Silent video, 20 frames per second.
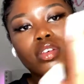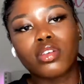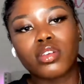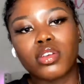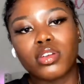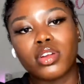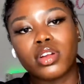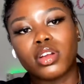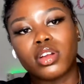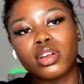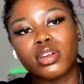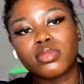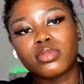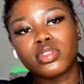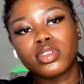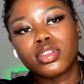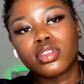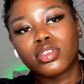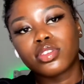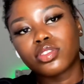I'm
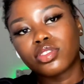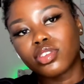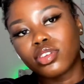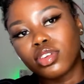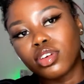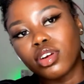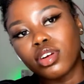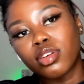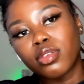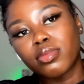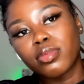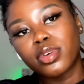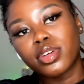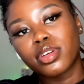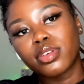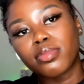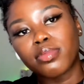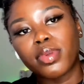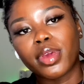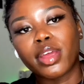trying to show y'all,
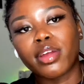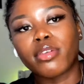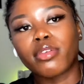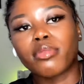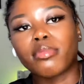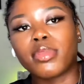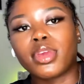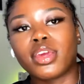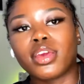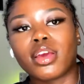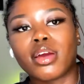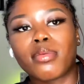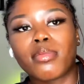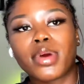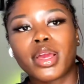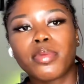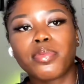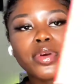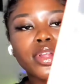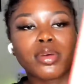but bear with me. I
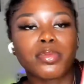might put a